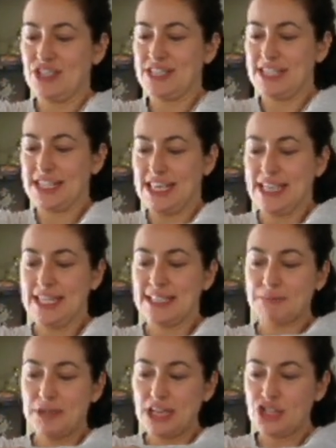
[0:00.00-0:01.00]
Just going to get
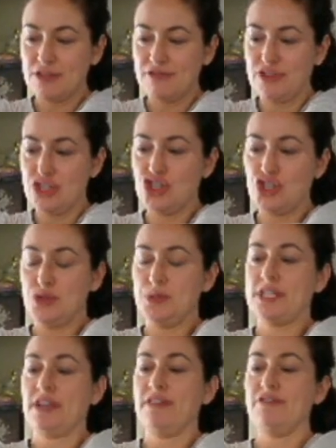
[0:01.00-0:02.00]
as much of the
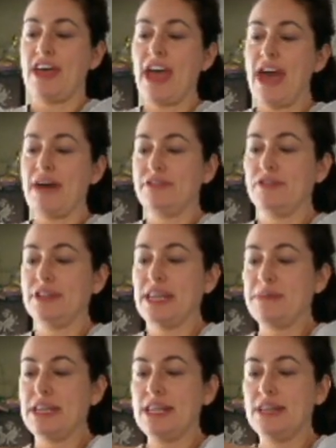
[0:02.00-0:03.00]
juice of the half of a
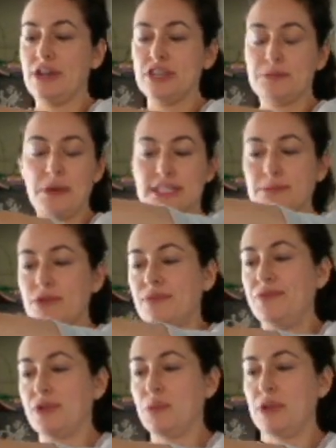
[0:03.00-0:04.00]
lemon in there as
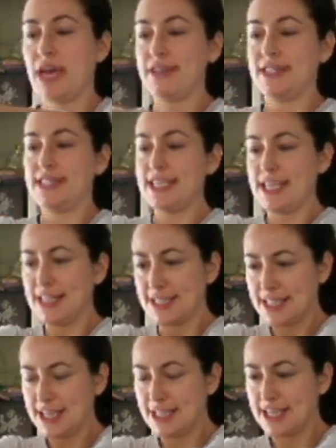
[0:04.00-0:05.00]
possible without the seeds.